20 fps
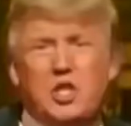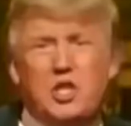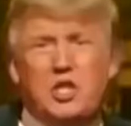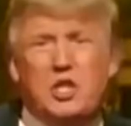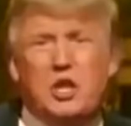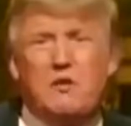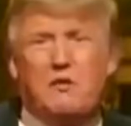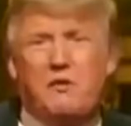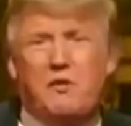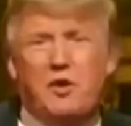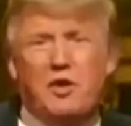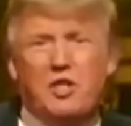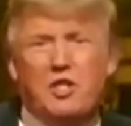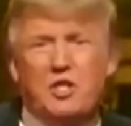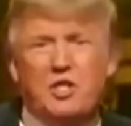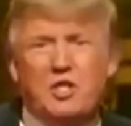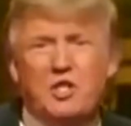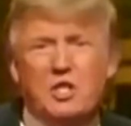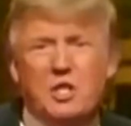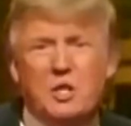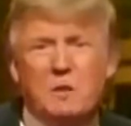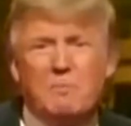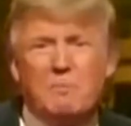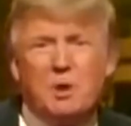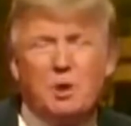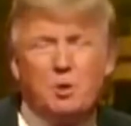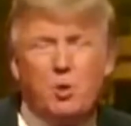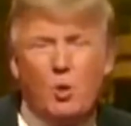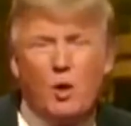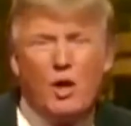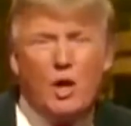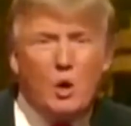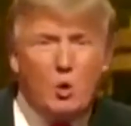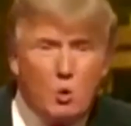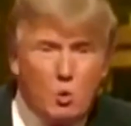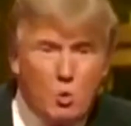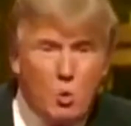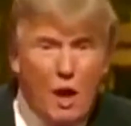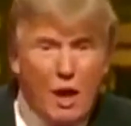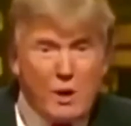the difference between a
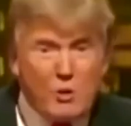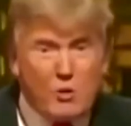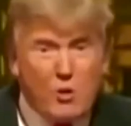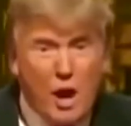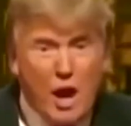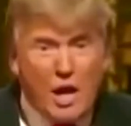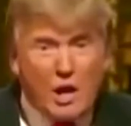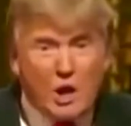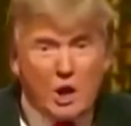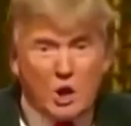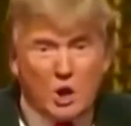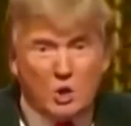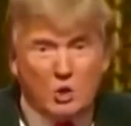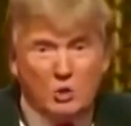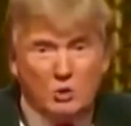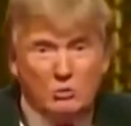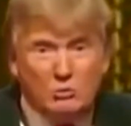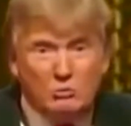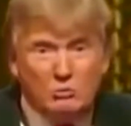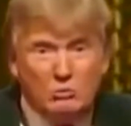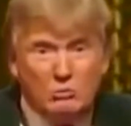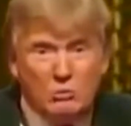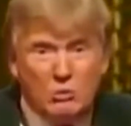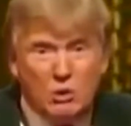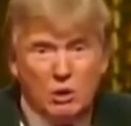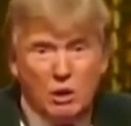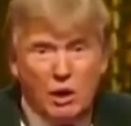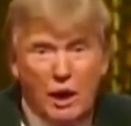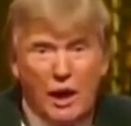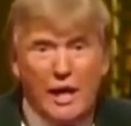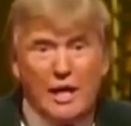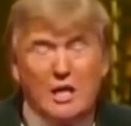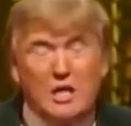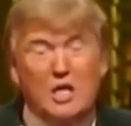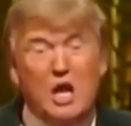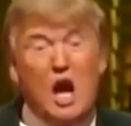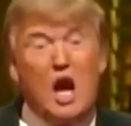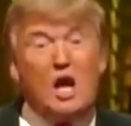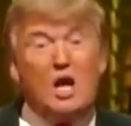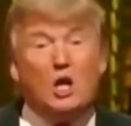wet raccoon and
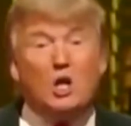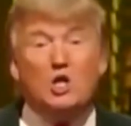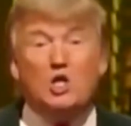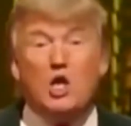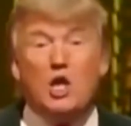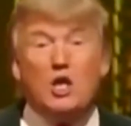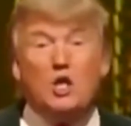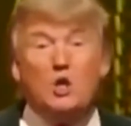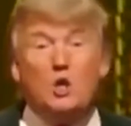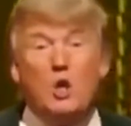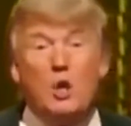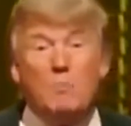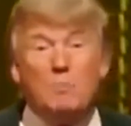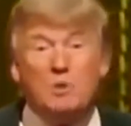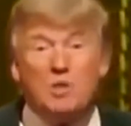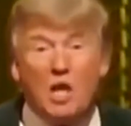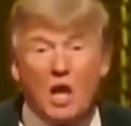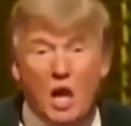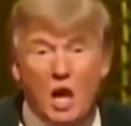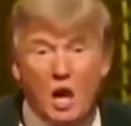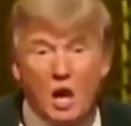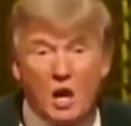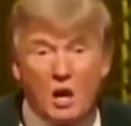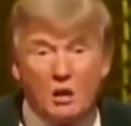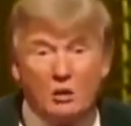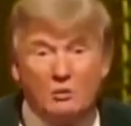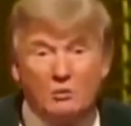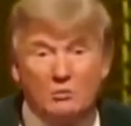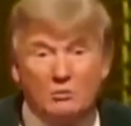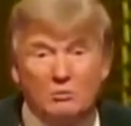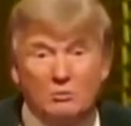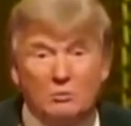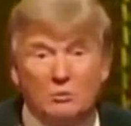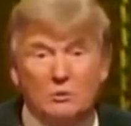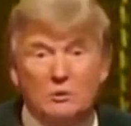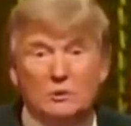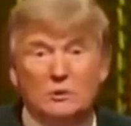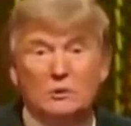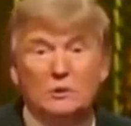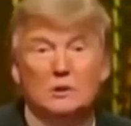Donald J. Trump's hair?
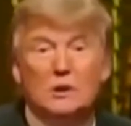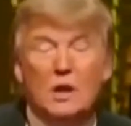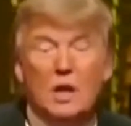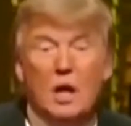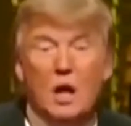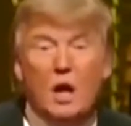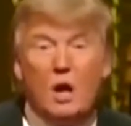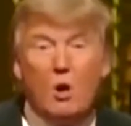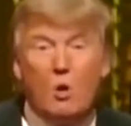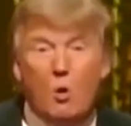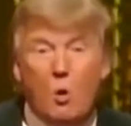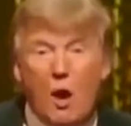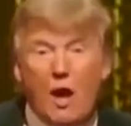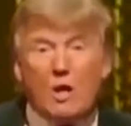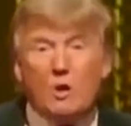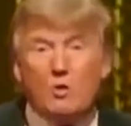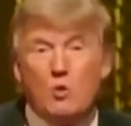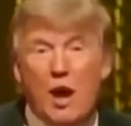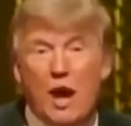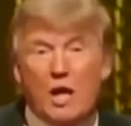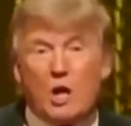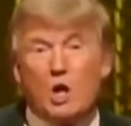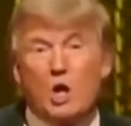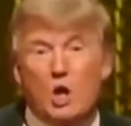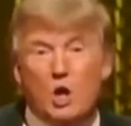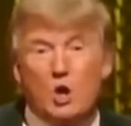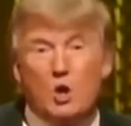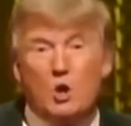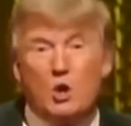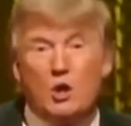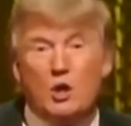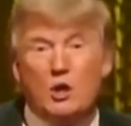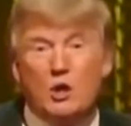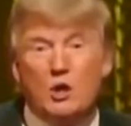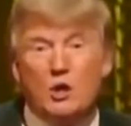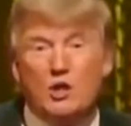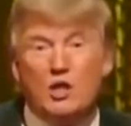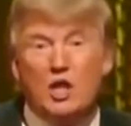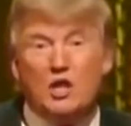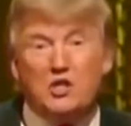A wet
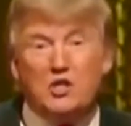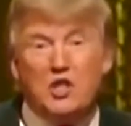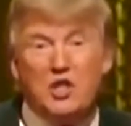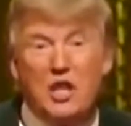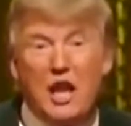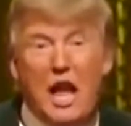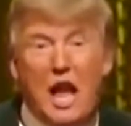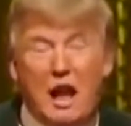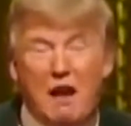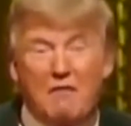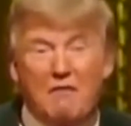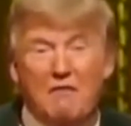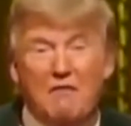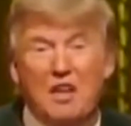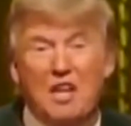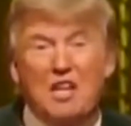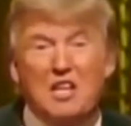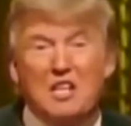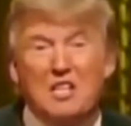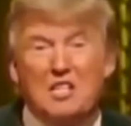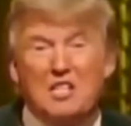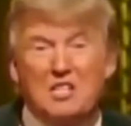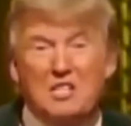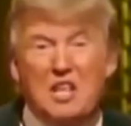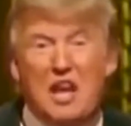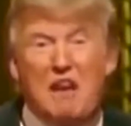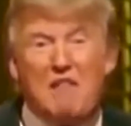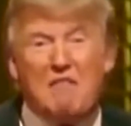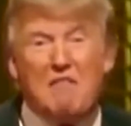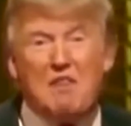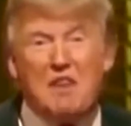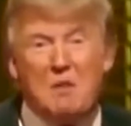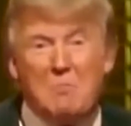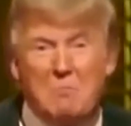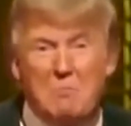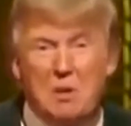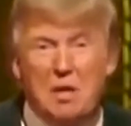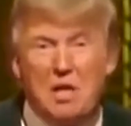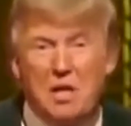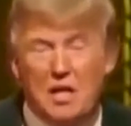raccoon doesn't have
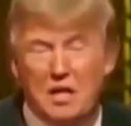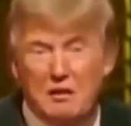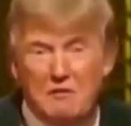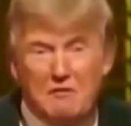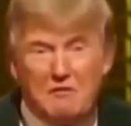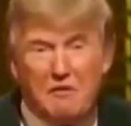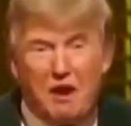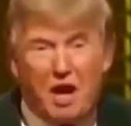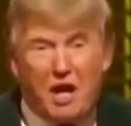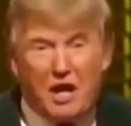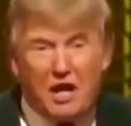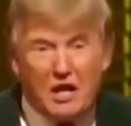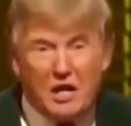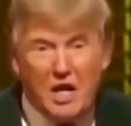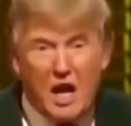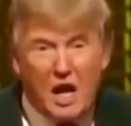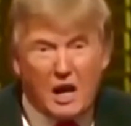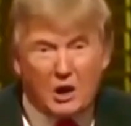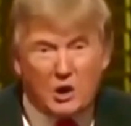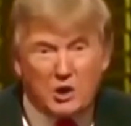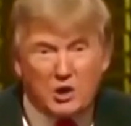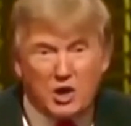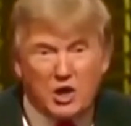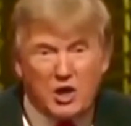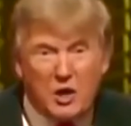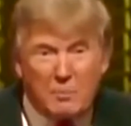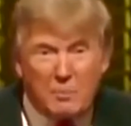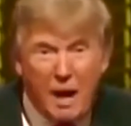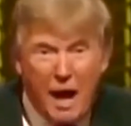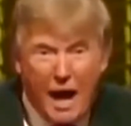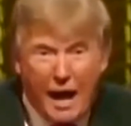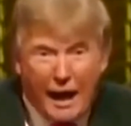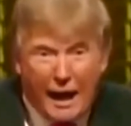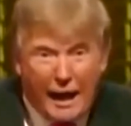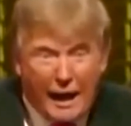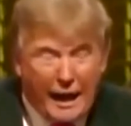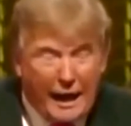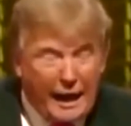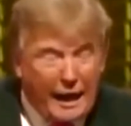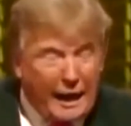$7 billion in the
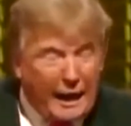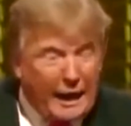bank.